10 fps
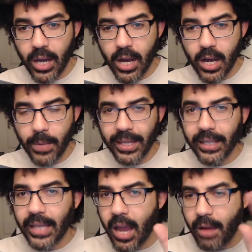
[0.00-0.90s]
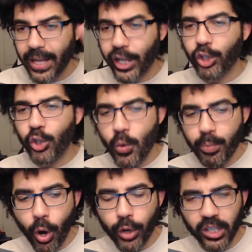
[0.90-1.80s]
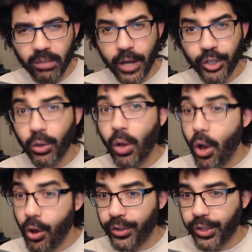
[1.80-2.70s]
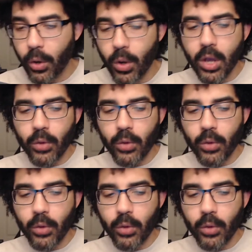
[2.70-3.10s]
I think they have like a two-part special also.